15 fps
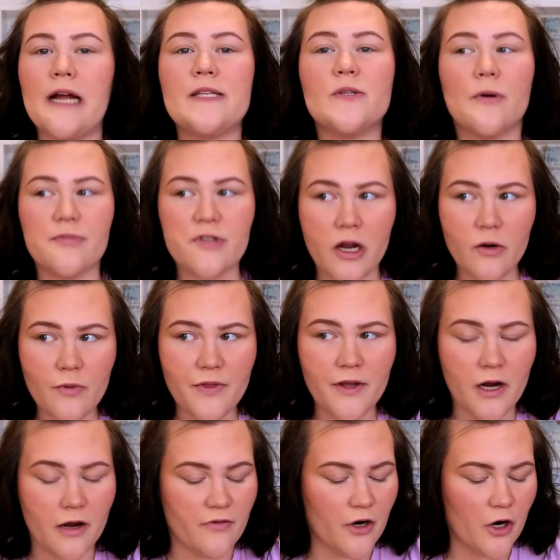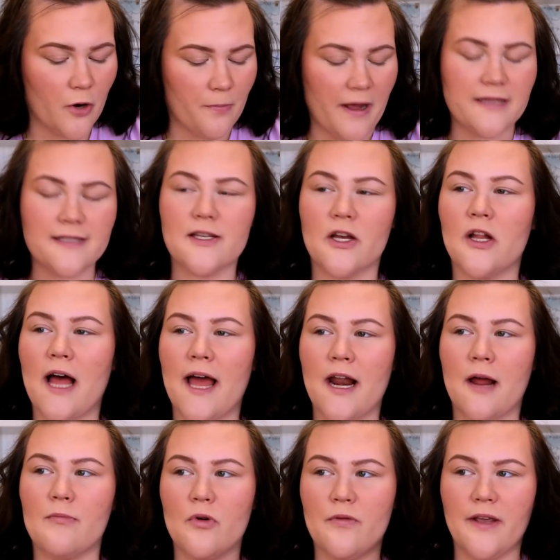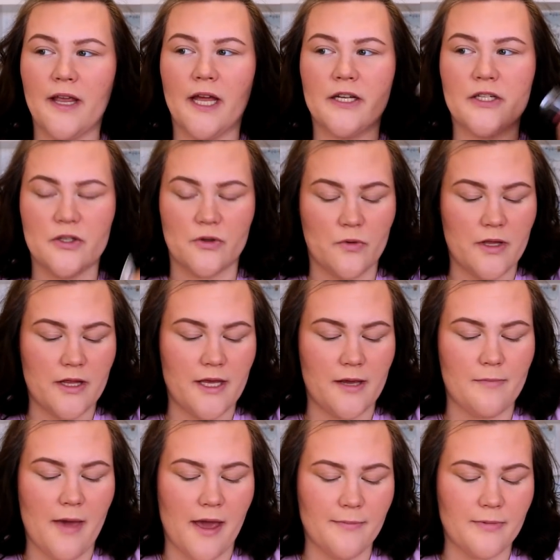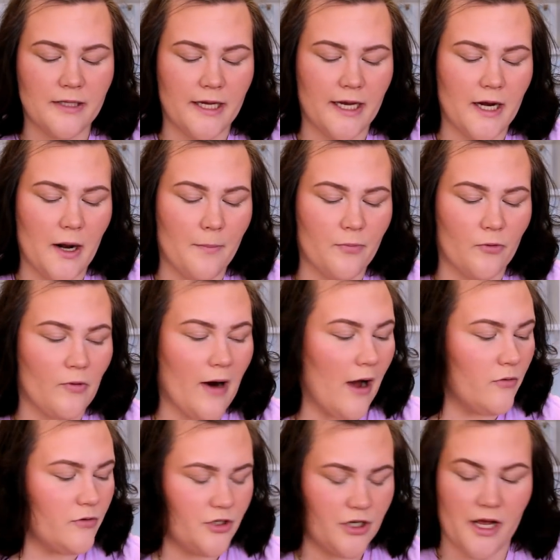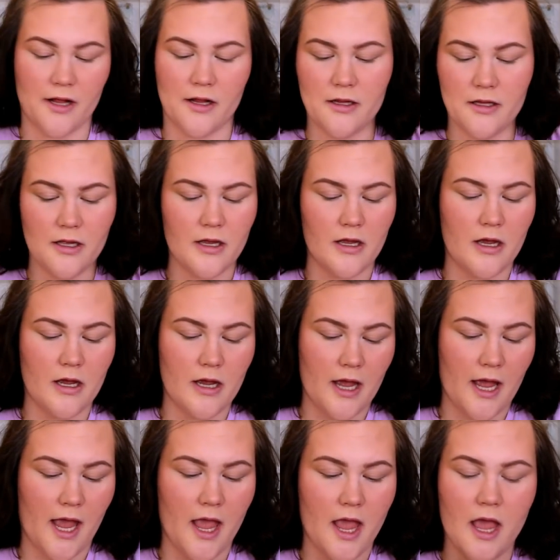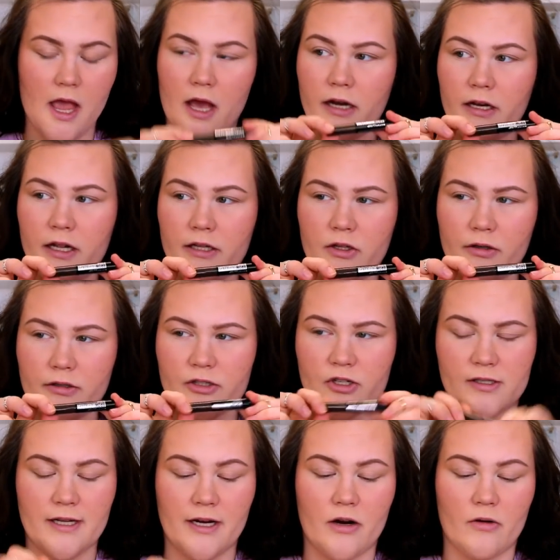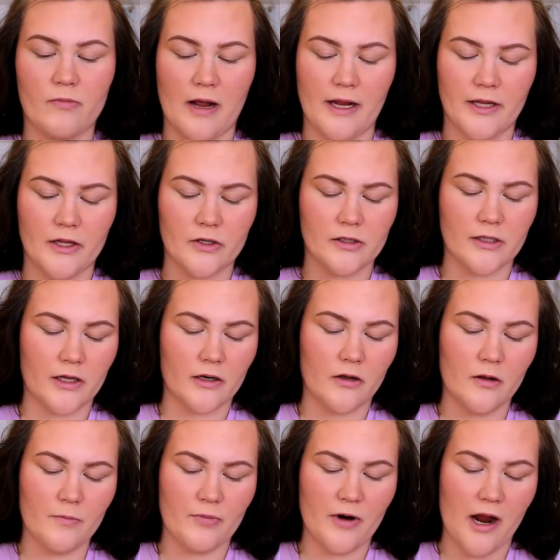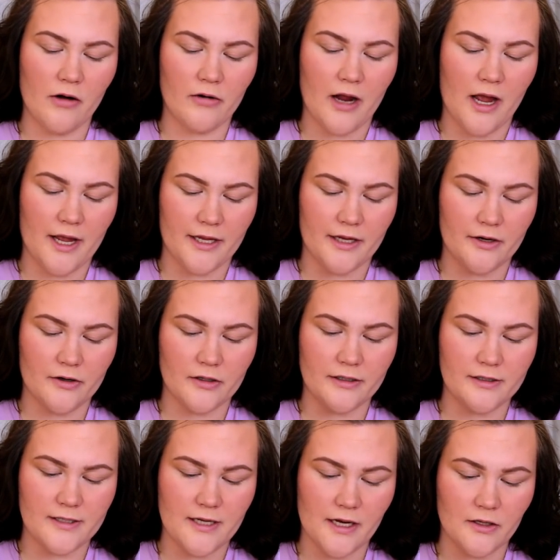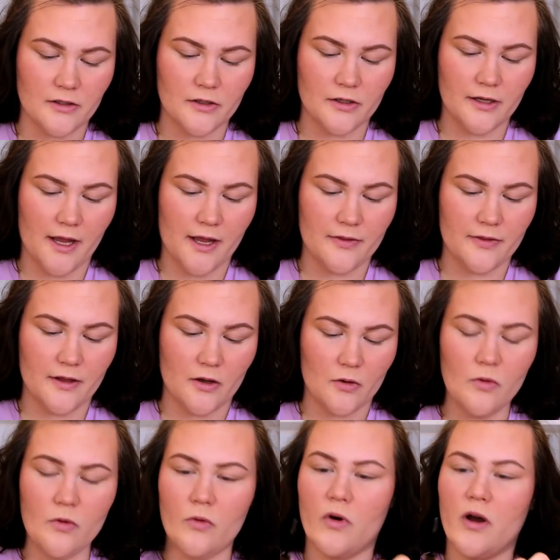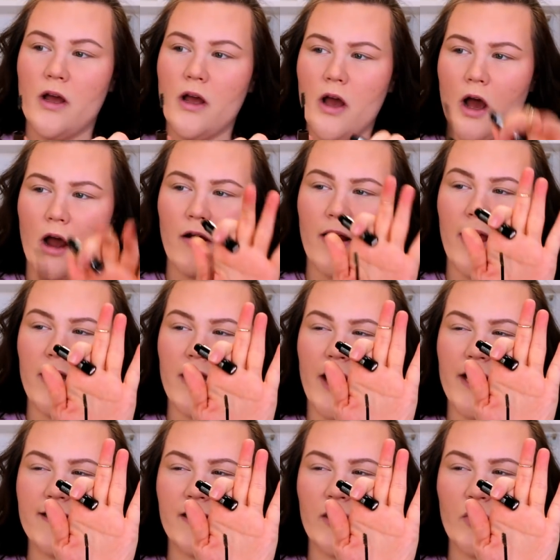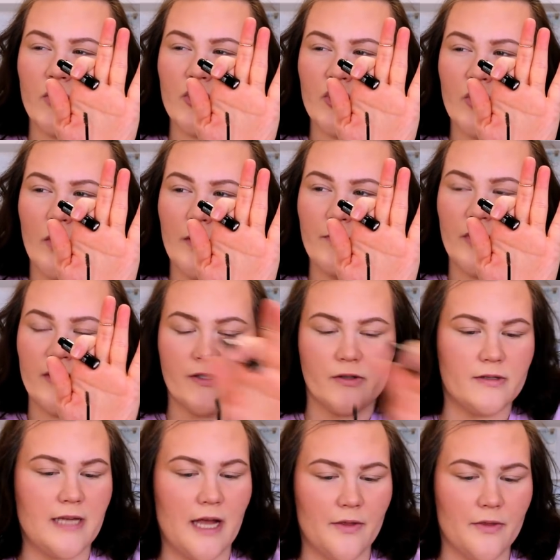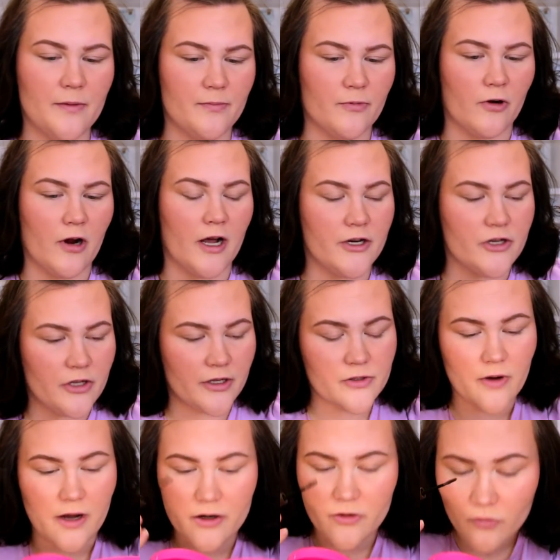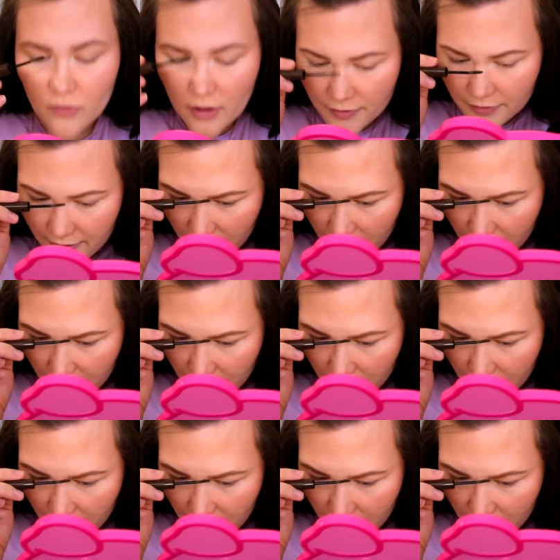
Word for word: right, so I'm done with the CoverGirl pencil and I'm moving into the Maybelline Brow Gel and it looks just like a regular little brow guy here. Let's take a look at the, ooh, all right, nice little short bristles on the brush. Let's go ahead and run